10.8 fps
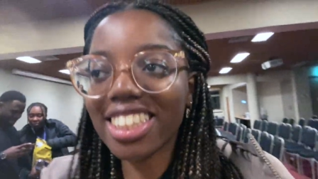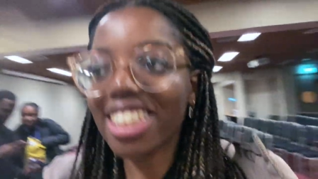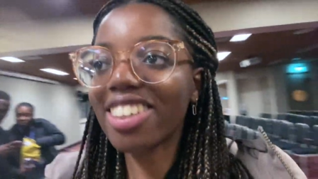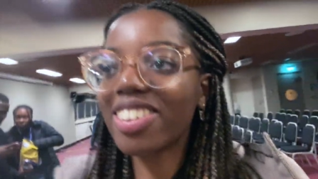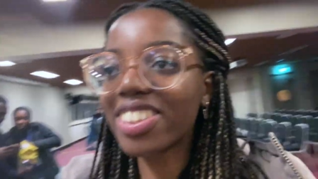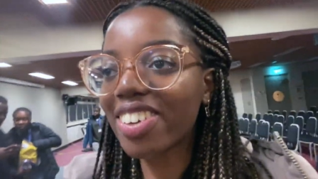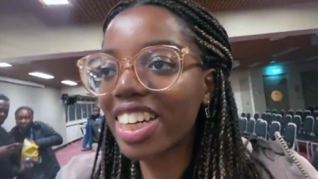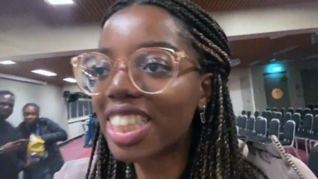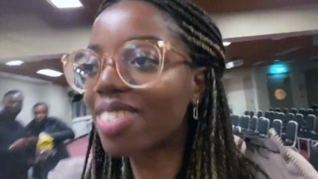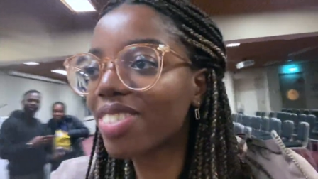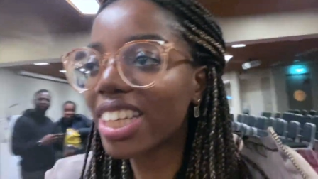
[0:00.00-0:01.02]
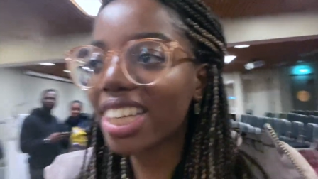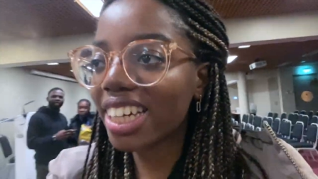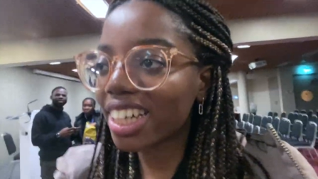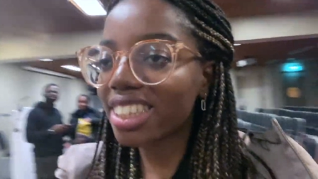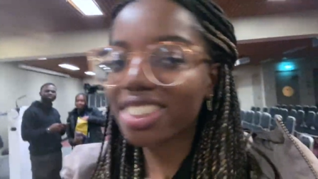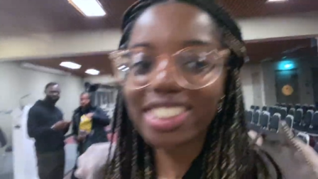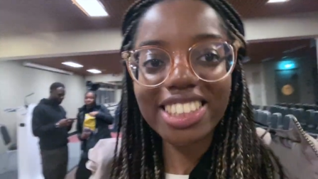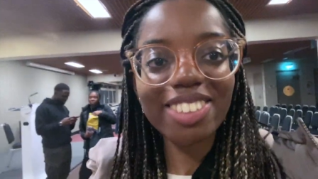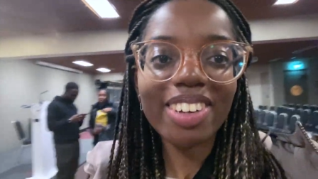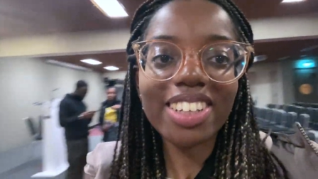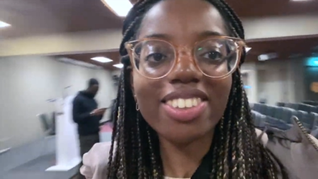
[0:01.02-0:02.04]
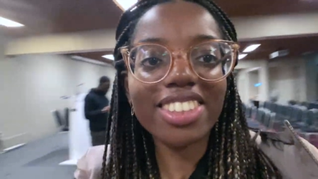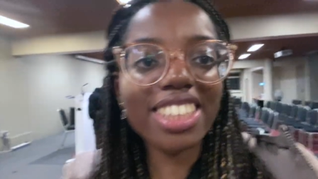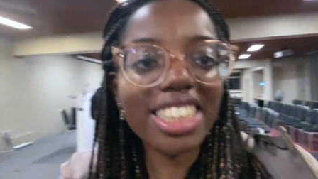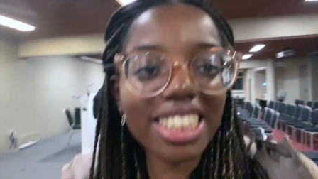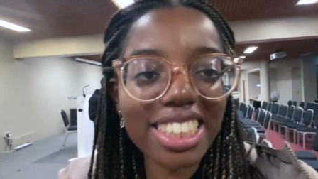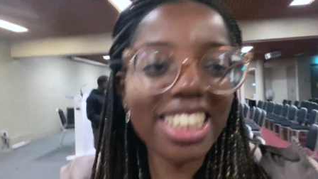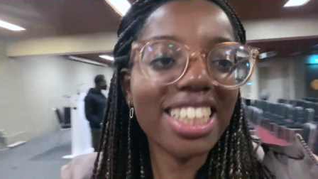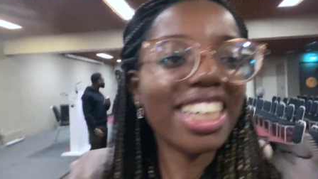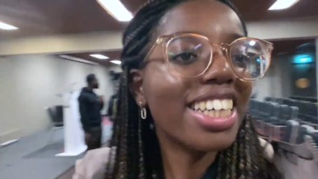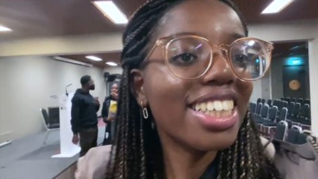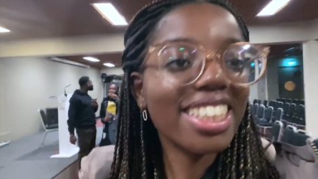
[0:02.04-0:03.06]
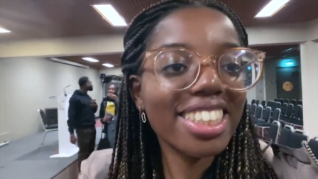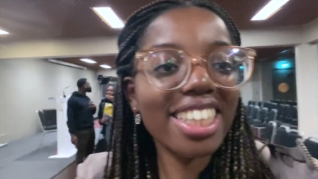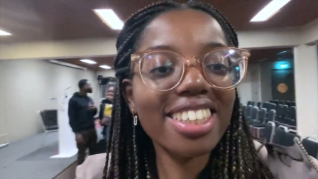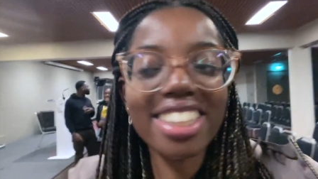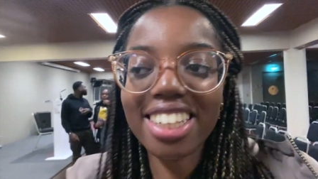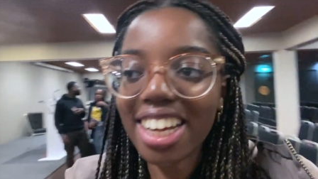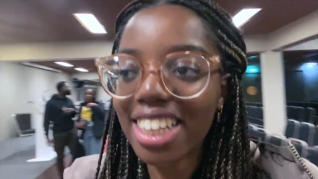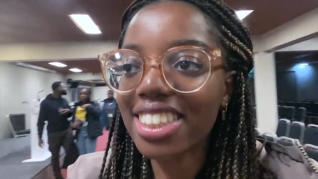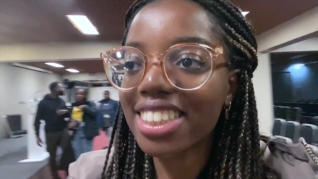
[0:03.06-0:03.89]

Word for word: So it was great to be here as Christian medical students. So good night.